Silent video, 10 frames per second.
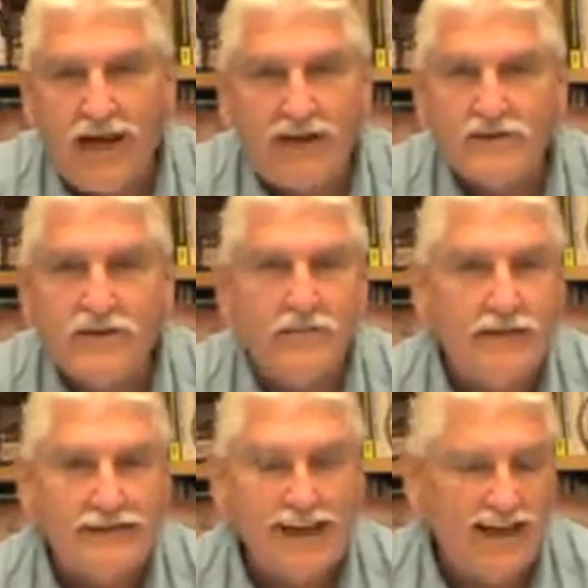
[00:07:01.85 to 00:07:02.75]
calcium
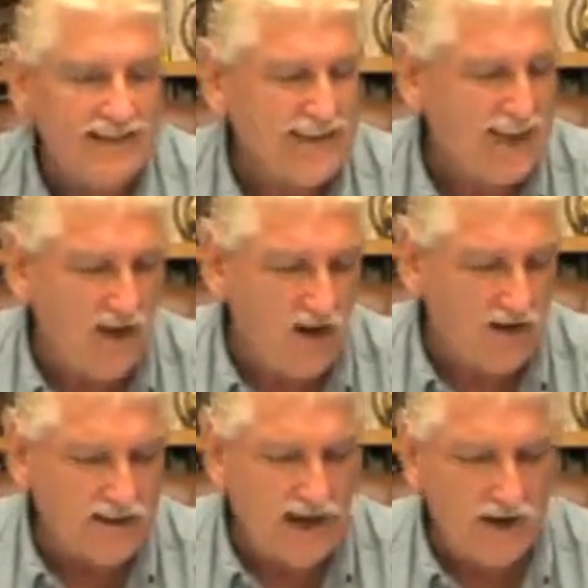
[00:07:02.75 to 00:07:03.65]
is at an
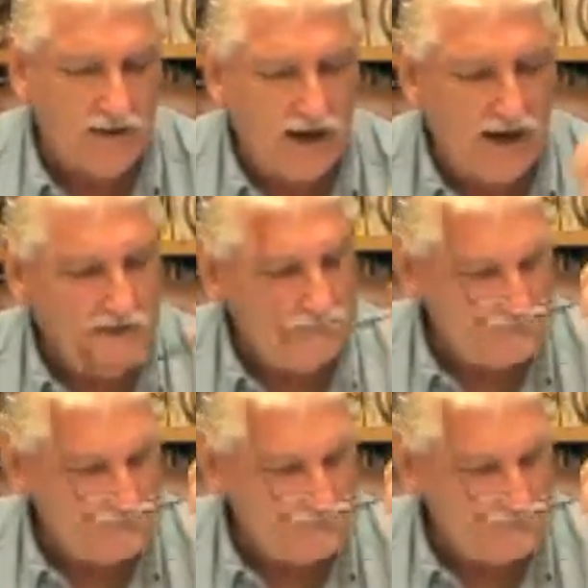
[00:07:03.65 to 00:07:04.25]
all-time high.